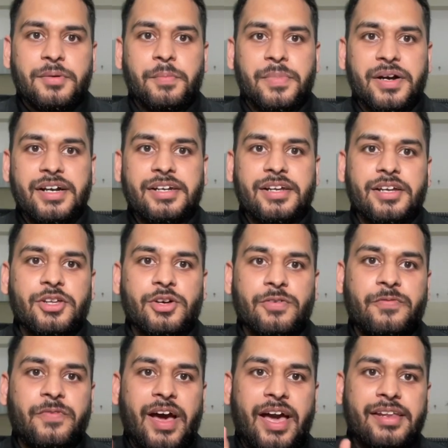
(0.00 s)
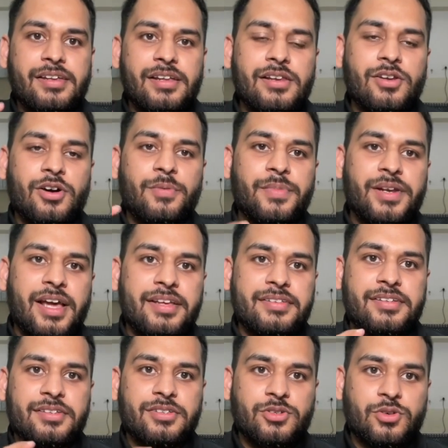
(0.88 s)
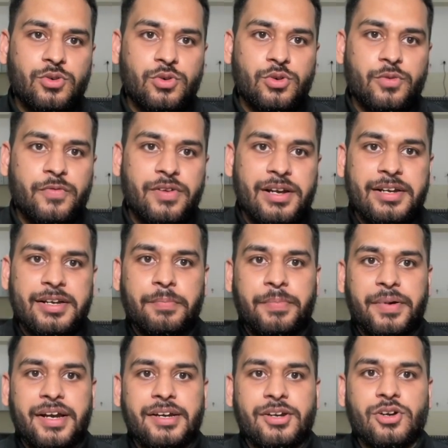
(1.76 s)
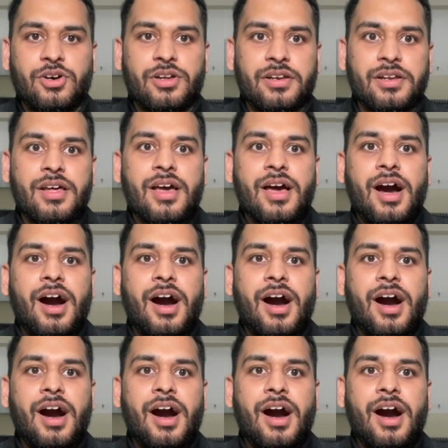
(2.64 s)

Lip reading: but your final normalized score will depend on